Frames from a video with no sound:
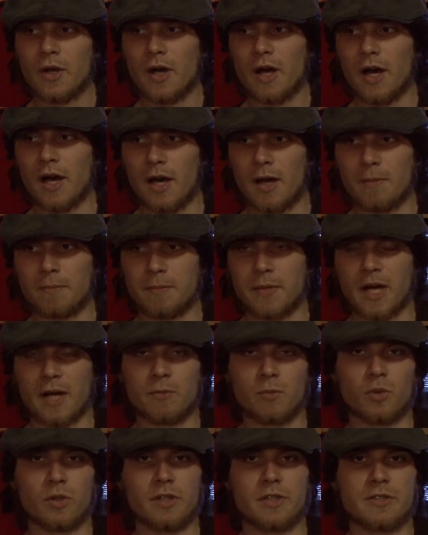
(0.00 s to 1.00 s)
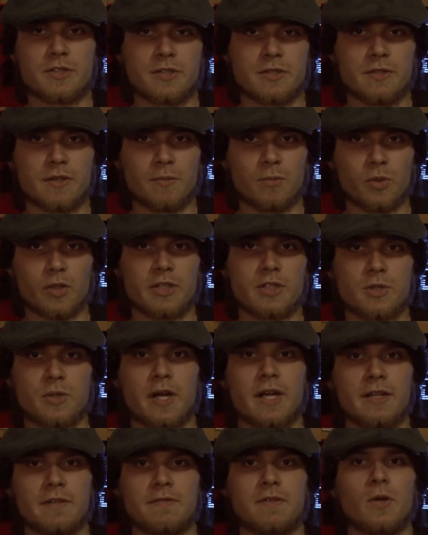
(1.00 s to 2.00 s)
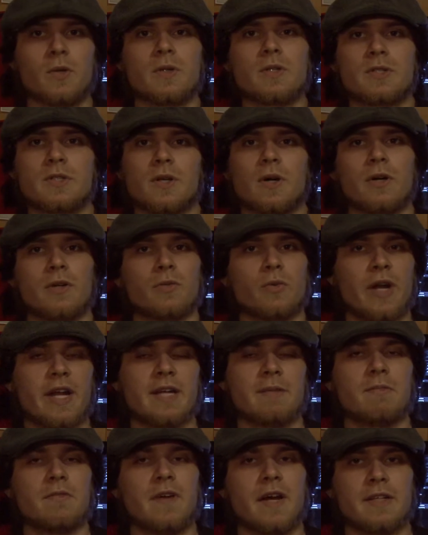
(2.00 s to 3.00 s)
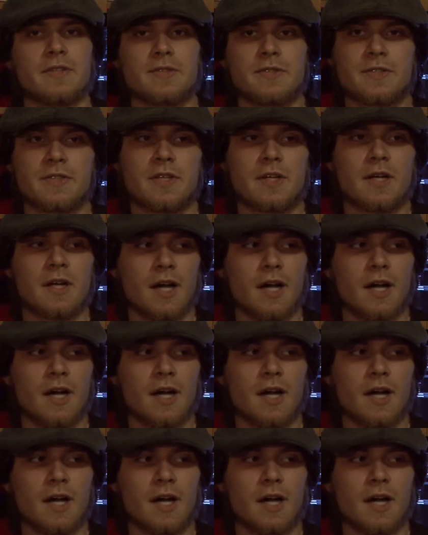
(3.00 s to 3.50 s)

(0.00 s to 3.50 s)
but I'm really trying to focus on random events,